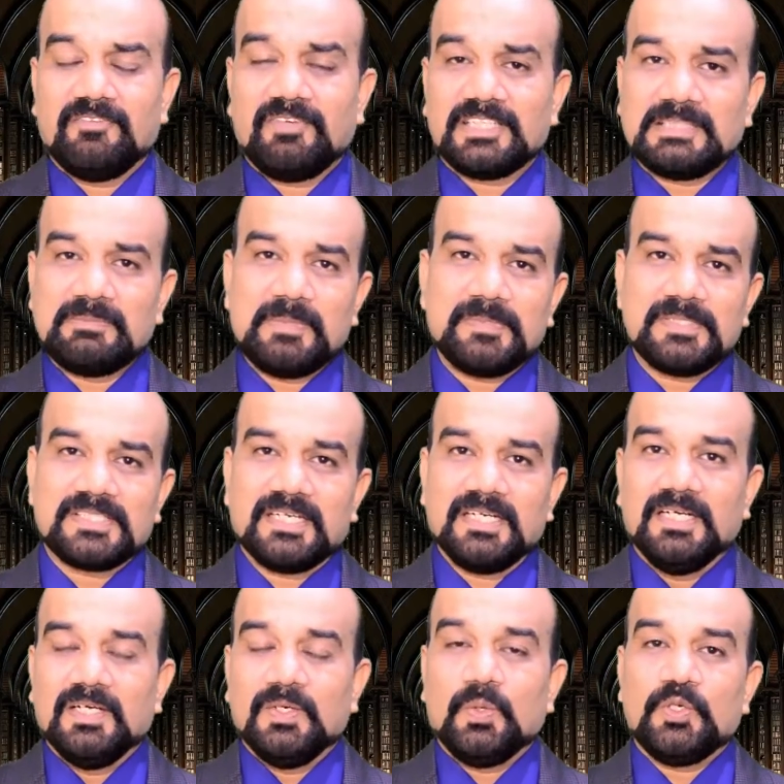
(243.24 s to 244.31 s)
In fact, some people
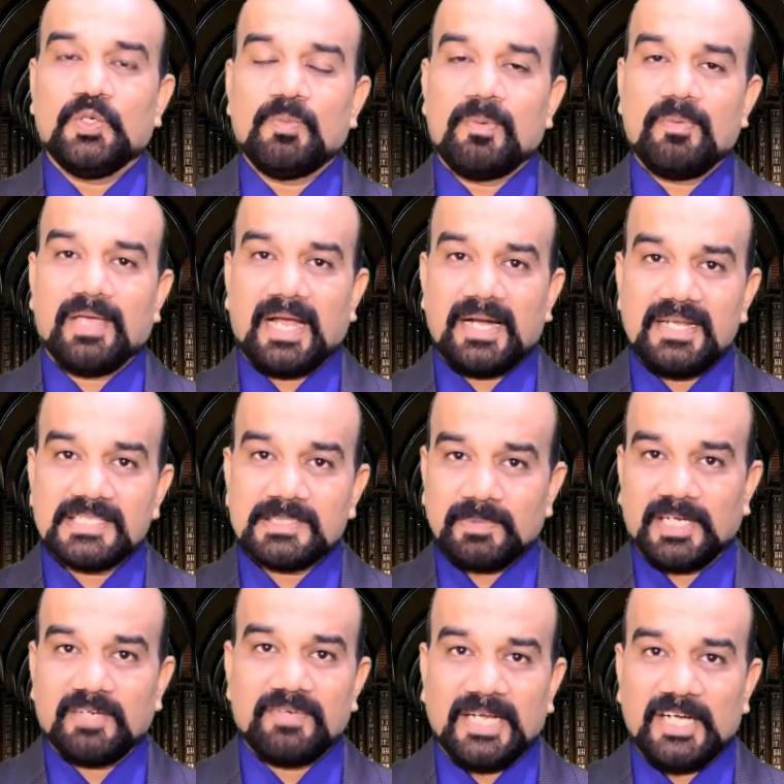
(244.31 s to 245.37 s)
said, oh, you may be handling some
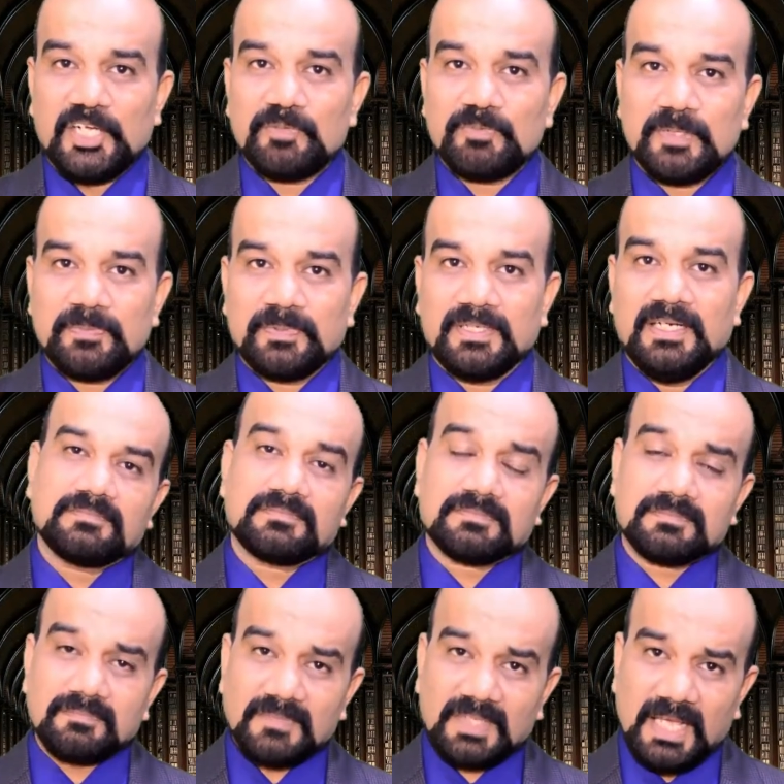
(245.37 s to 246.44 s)
kind of negative people,
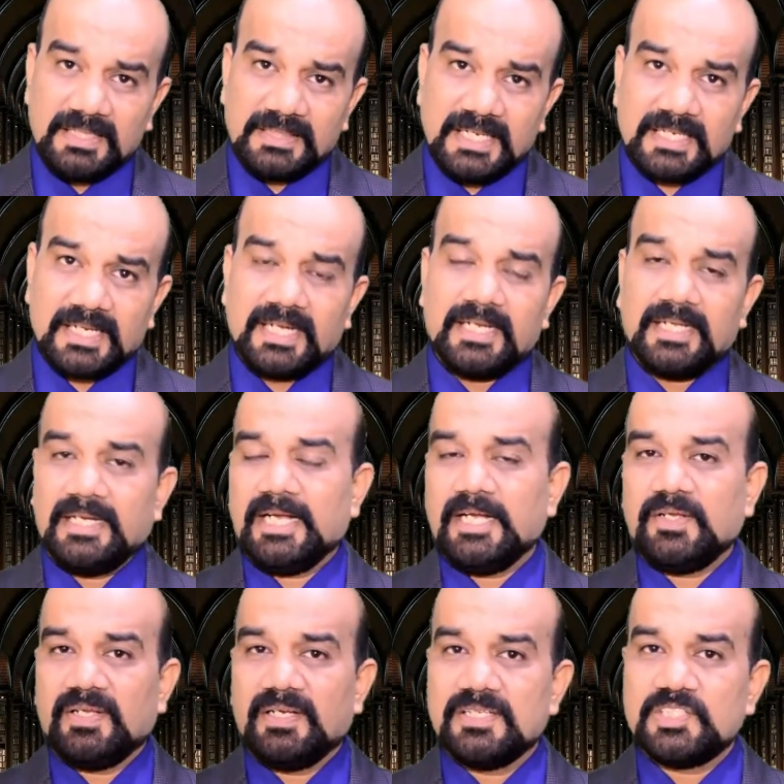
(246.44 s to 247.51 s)
and that negative
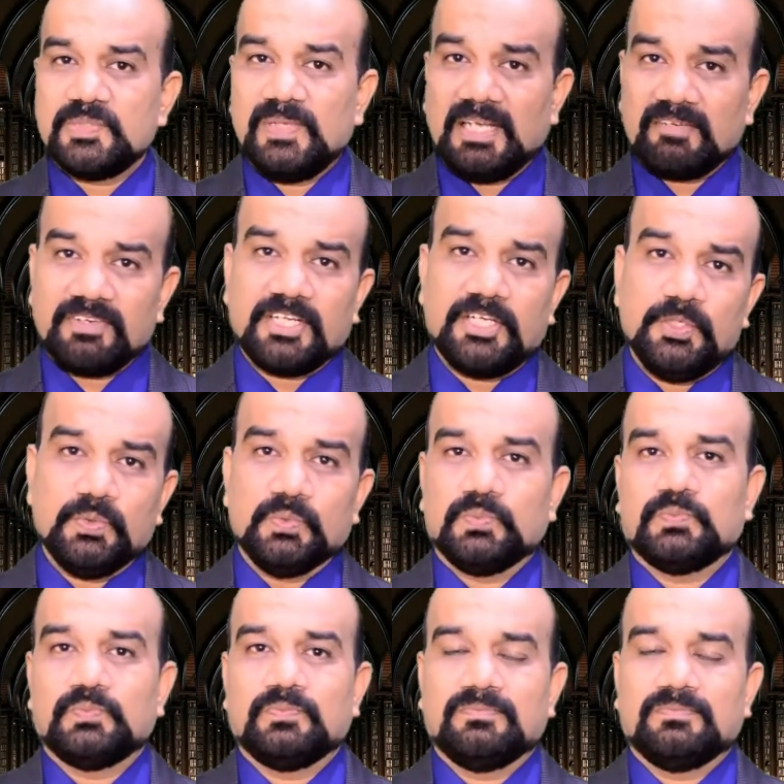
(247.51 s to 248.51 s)
energy will affect you.